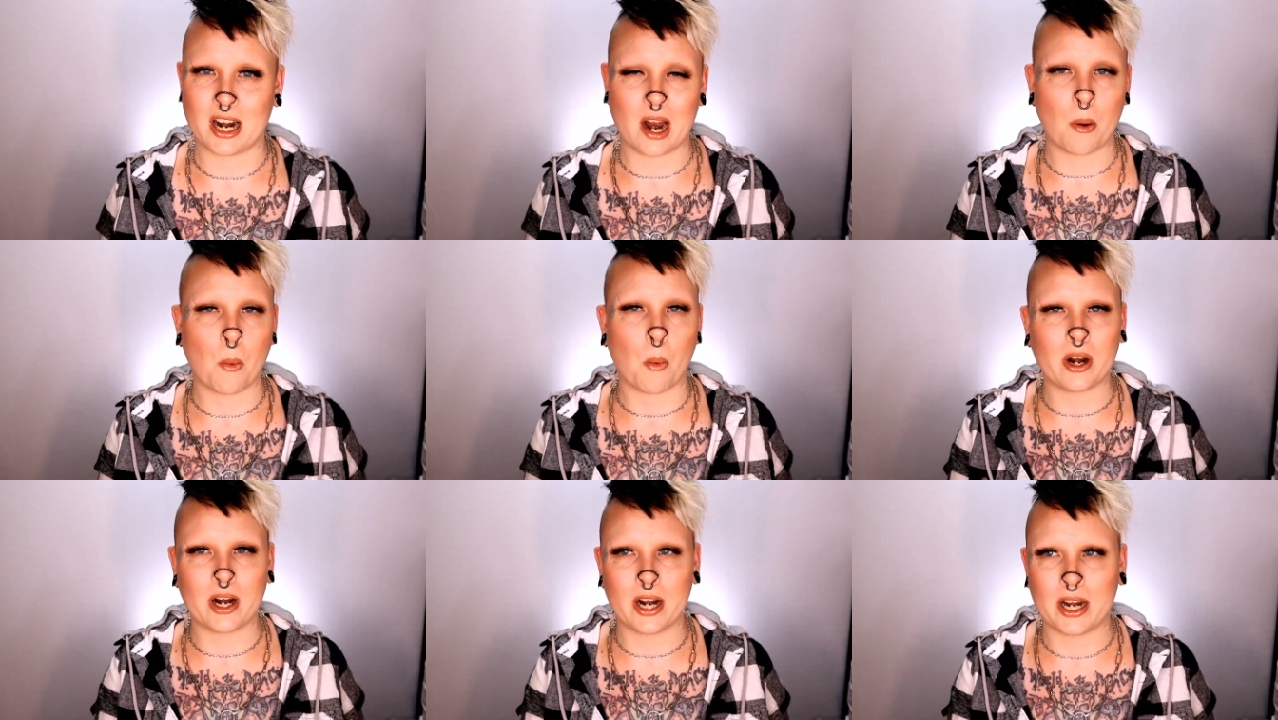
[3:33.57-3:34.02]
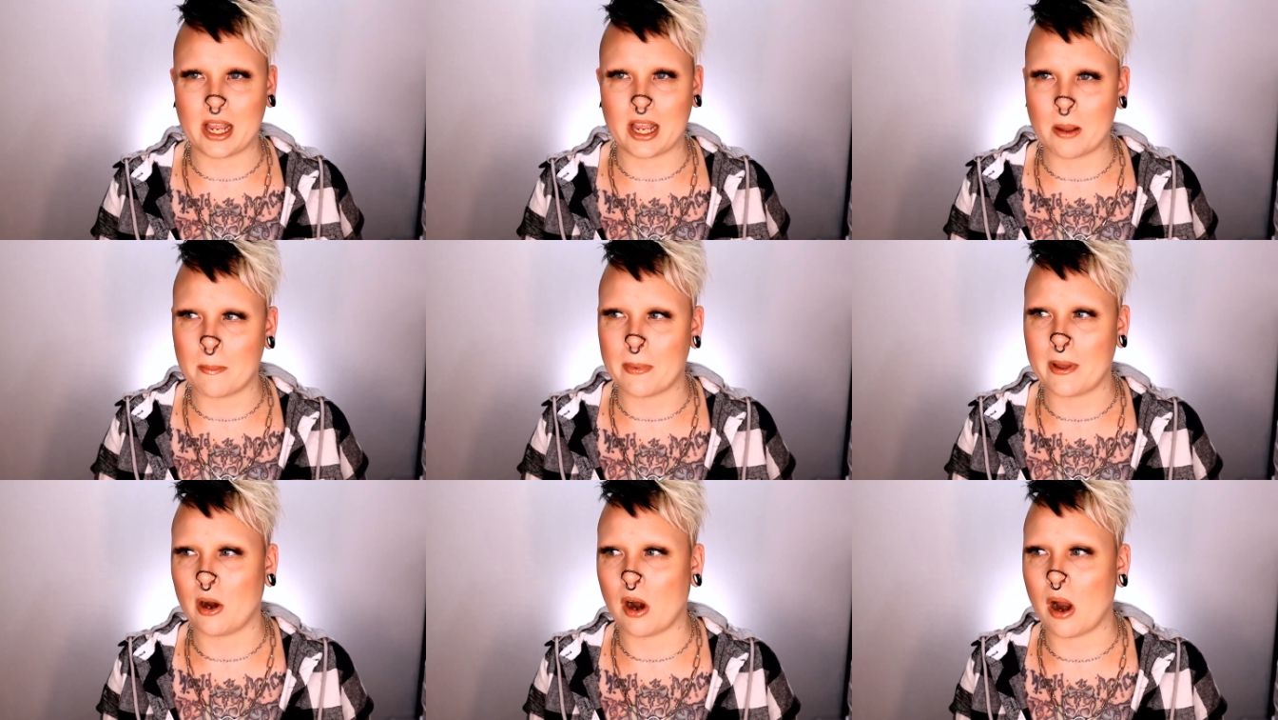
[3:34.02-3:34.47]
I wanted to
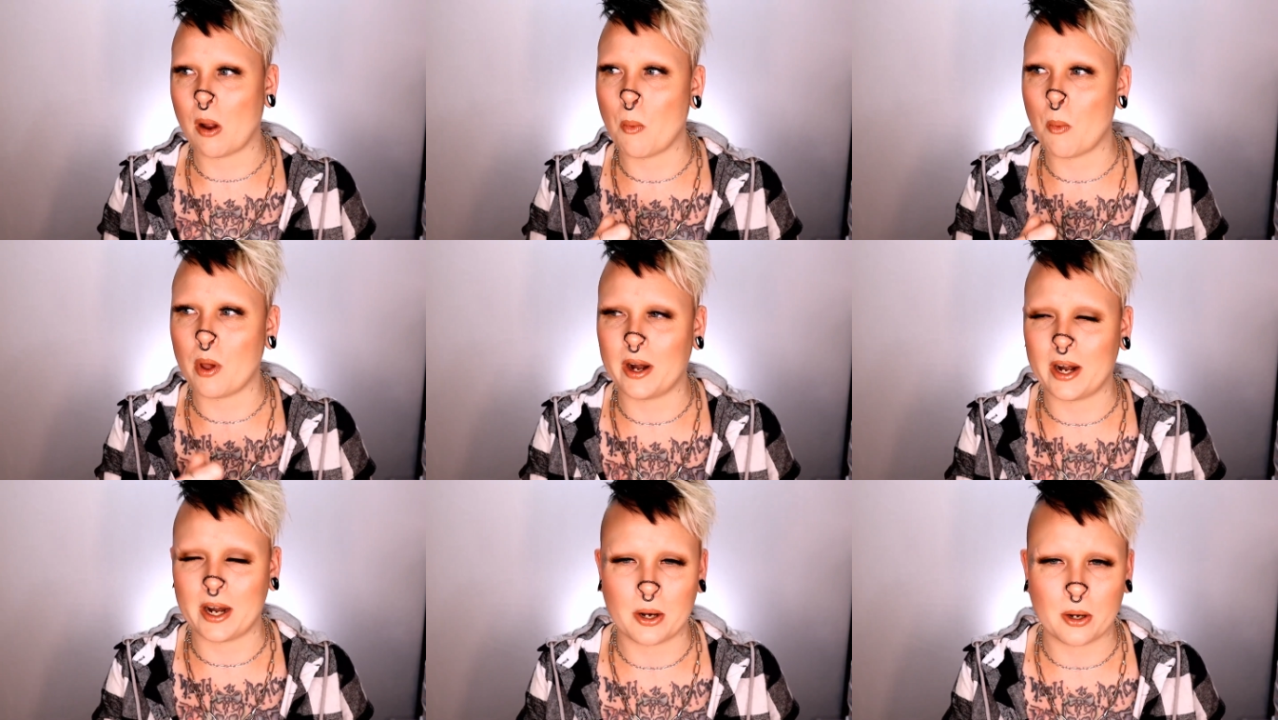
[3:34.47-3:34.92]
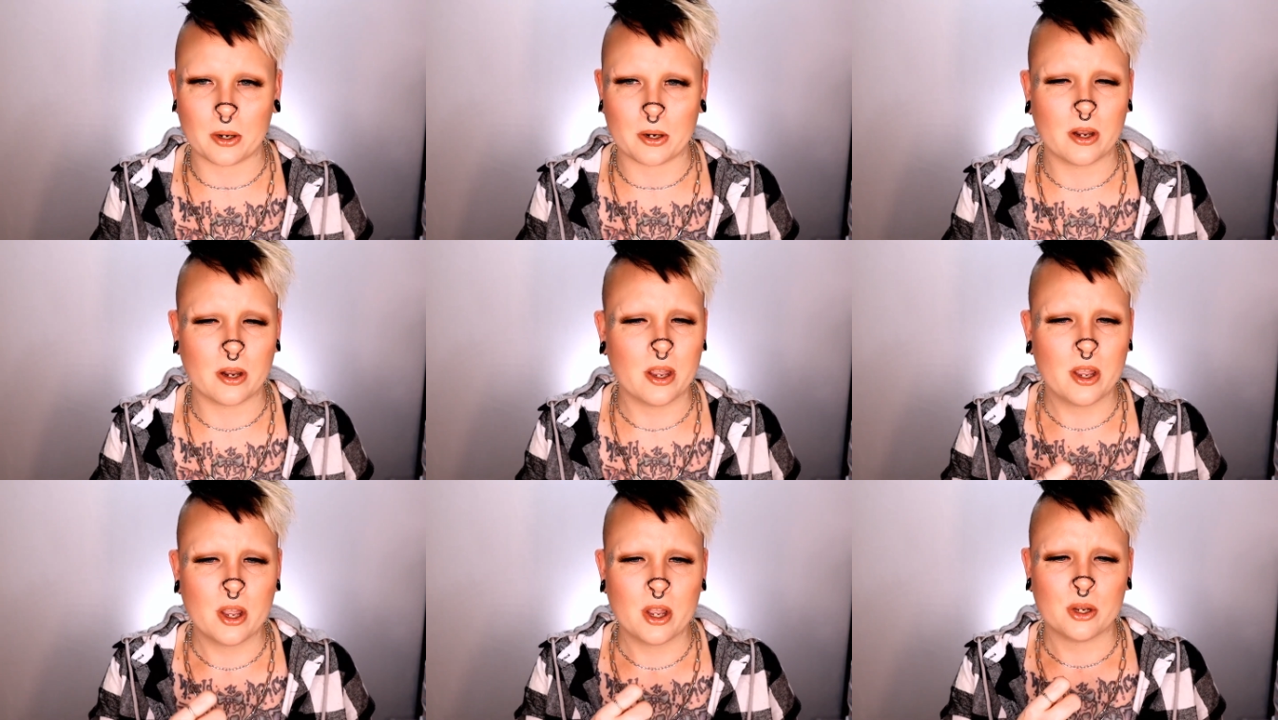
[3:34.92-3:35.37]
get better. I wanted
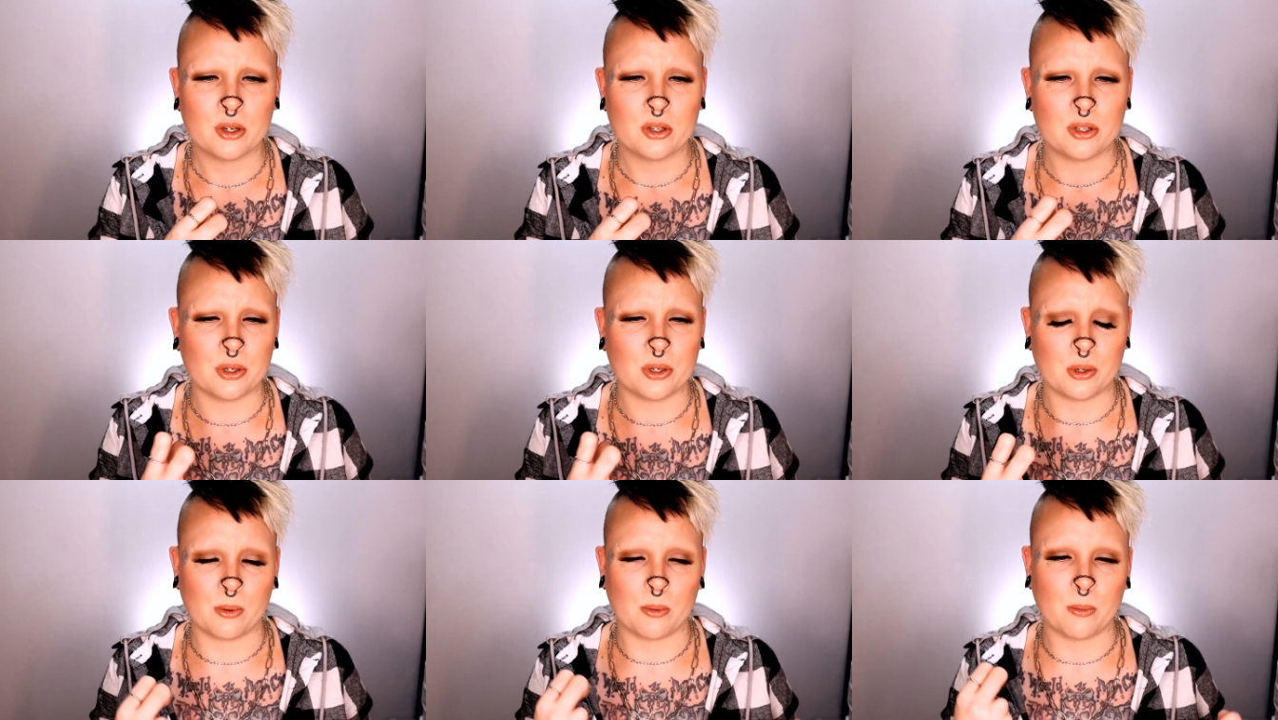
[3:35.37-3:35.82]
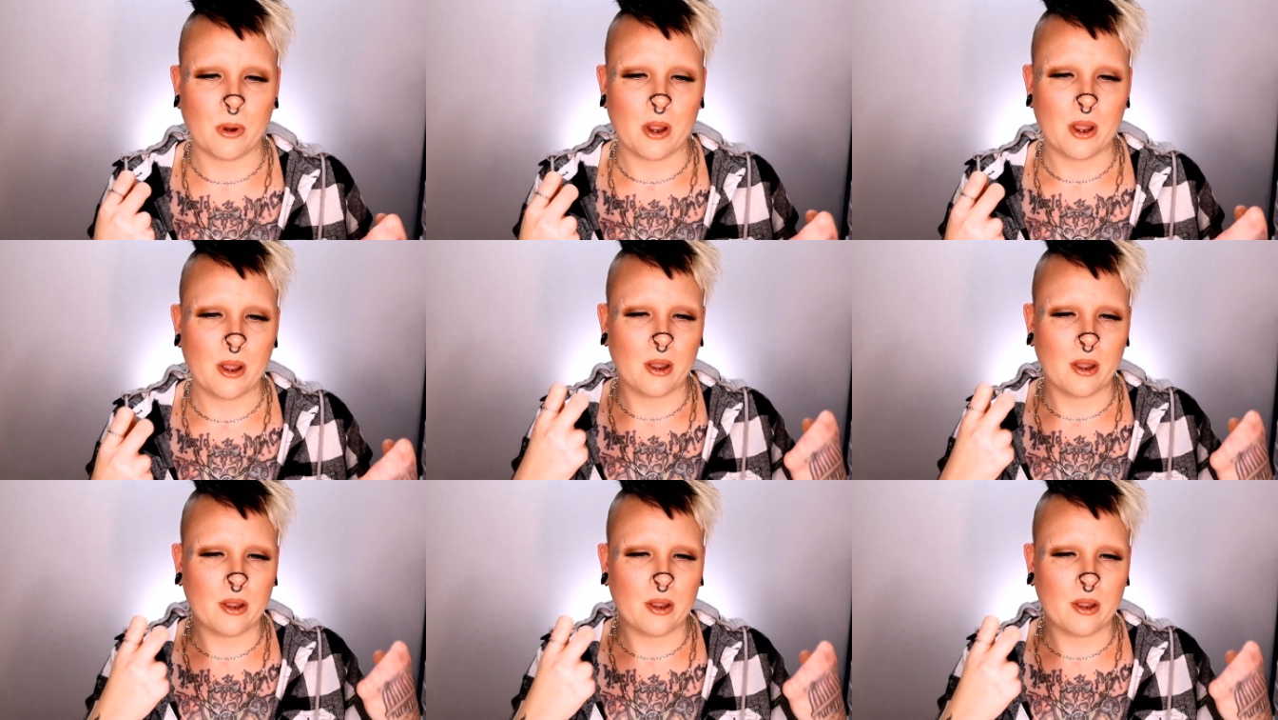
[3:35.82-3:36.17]
to,